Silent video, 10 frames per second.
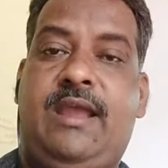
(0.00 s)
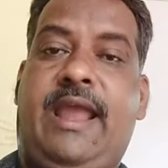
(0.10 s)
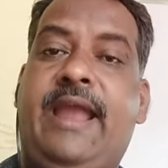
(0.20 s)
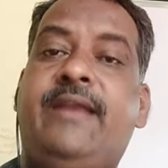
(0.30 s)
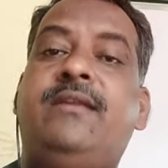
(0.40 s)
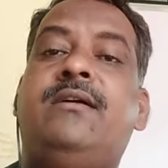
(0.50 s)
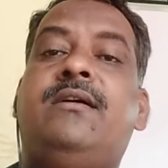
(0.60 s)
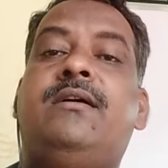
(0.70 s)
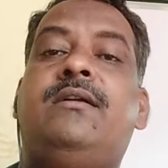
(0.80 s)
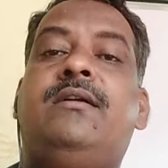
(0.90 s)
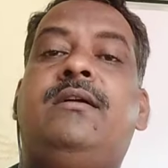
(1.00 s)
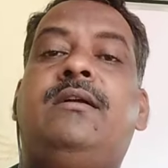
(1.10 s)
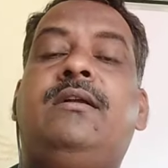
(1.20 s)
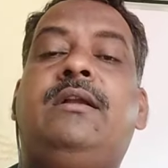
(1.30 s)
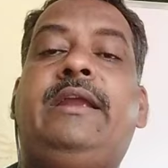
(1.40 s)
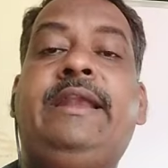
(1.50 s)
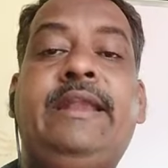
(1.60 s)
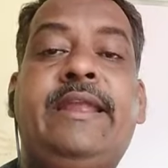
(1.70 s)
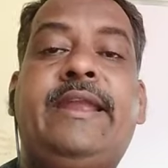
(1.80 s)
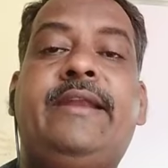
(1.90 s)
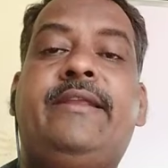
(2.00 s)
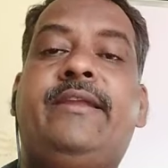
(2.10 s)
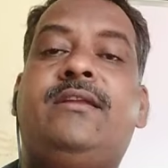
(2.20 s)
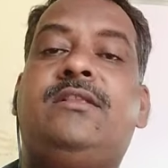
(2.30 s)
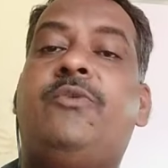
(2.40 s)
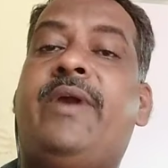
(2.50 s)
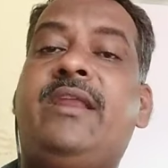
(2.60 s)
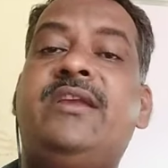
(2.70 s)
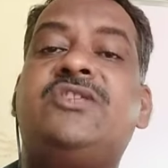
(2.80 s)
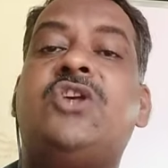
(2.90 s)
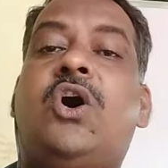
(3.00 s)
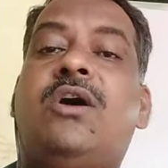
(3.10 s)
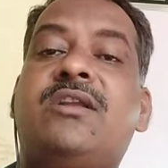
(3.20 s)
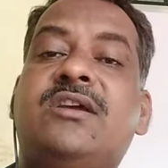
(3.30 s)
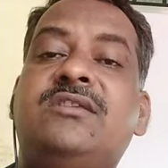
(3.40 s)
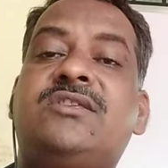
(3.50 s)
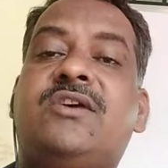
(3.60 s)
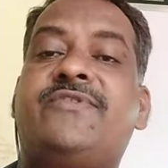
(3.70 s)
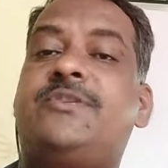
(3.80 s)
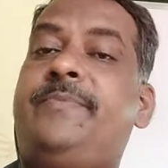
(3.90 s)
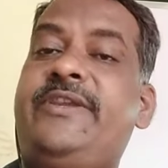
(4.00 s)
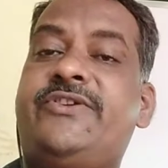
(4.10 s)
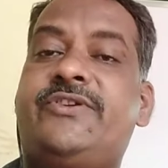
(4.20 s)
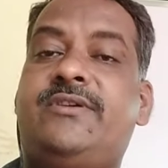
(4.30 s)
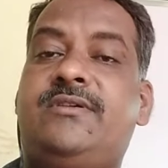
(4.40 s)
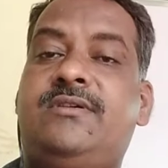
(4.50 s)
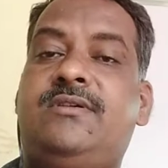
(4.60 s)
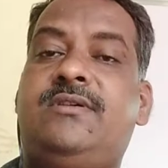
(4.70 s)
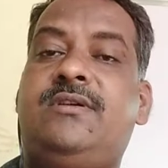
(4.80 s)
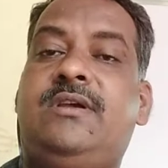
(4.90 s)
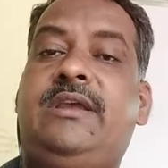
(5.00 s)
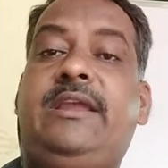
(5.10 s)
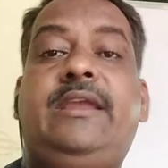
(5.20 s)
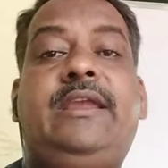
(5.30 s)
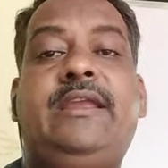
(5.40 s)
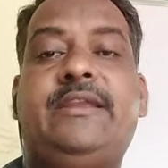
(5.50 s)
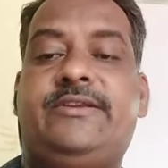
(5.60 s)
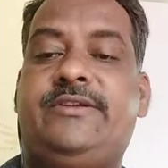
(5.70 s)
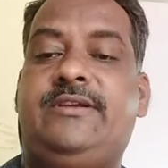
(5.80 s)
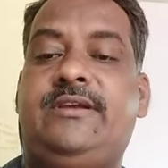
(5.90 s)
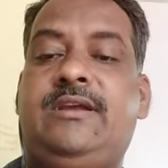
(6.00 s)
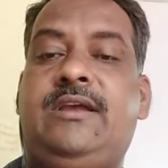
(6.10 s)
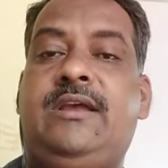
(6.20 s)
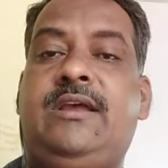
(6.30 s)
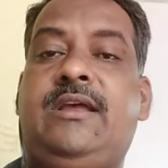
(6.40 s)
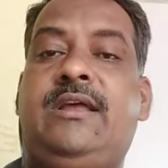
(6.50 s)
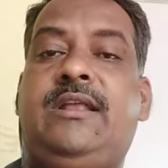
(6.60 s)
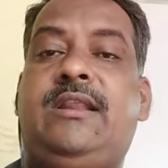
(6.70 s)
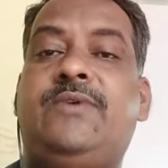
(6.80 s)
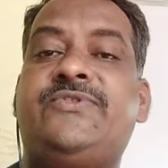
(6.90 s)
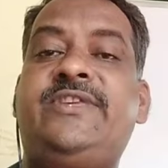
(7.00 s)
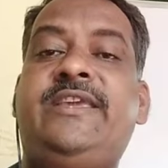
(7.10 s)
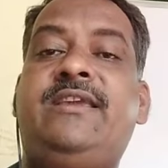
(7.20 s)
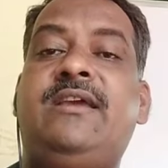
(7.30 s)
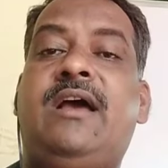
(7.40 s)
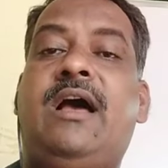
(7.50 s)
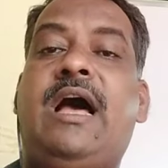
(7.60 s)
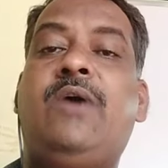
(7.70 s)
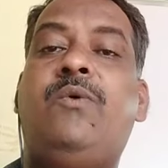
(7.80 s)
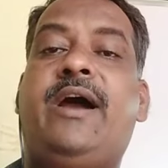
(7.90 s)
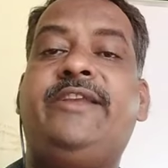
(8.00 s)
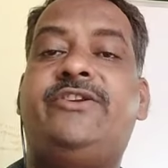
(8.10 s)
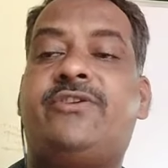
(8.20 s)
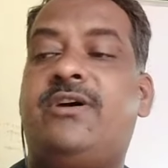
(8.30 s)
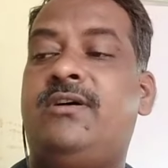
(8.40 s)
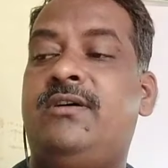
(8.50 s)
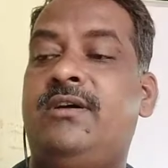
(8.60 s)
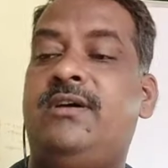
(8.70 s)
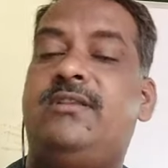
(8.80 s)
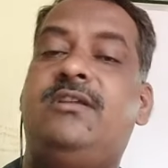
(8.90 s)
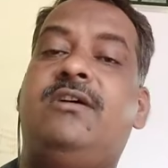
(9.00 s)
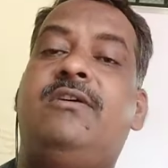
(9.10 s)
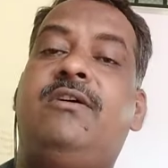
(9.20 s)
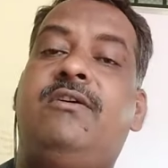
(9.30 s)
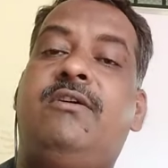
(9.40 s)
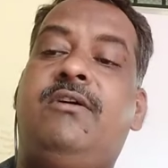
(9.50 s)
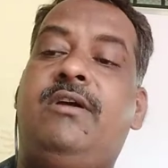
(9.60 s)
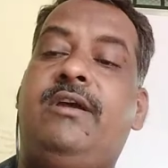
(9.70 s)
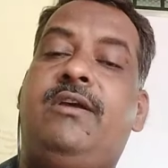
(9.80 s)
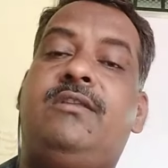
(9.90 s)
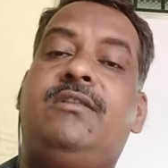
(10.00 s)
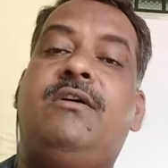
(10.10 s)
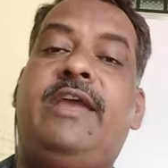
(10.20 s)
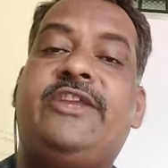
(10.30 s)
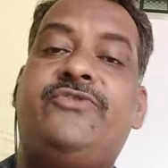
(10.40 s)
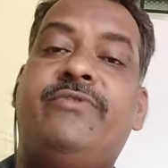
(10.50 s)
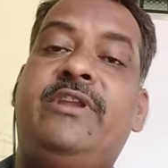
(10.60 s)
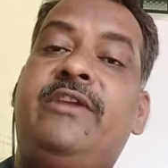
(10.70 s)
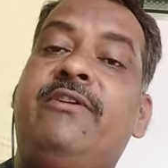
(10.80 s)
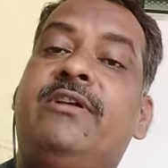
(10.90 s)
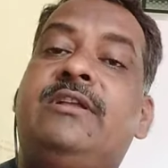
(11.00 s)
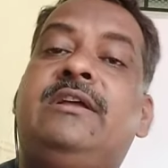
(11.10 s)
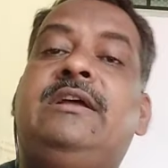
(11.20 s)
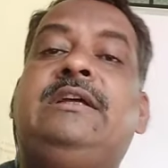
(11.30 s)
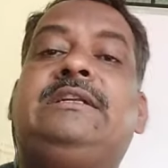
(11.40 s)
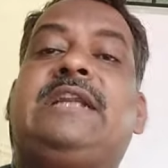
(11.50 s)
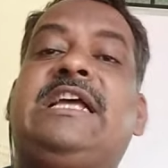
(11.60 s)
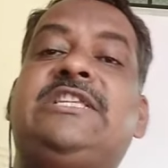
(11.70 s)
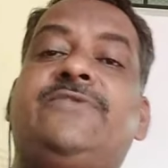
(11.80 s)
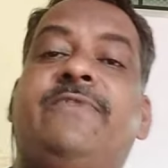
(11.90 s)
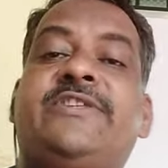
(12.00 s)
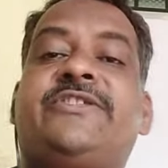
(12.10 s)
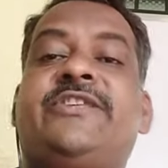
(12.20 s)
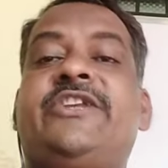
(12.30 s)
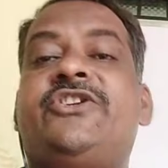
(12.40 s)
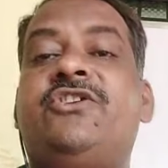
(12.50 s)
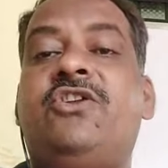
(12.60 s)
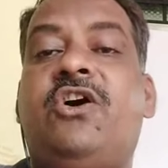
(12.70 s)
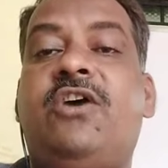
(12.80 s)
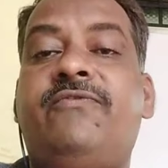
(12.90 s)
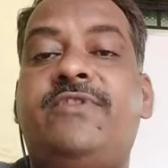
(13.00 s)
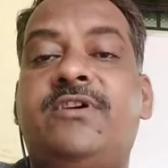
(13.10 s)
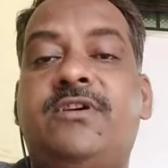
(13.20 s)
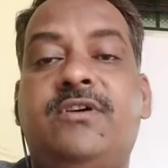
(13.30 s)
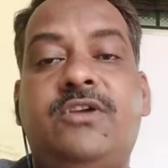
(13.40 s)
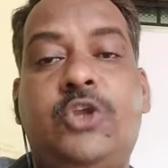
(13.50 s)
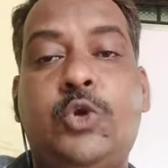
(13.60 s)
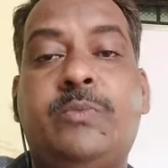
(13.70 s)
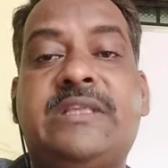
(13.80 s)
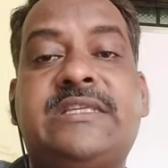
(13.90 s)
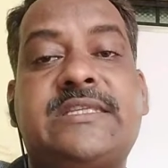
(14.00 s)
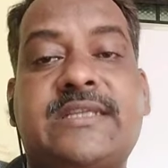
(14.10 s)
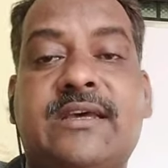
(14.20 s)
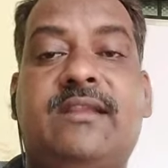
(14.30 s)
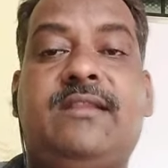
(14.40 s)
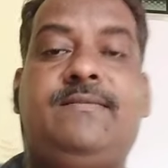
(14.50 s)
and indicating the various organs of speech in it. Now see how I draw the actually transverse section of the human skull.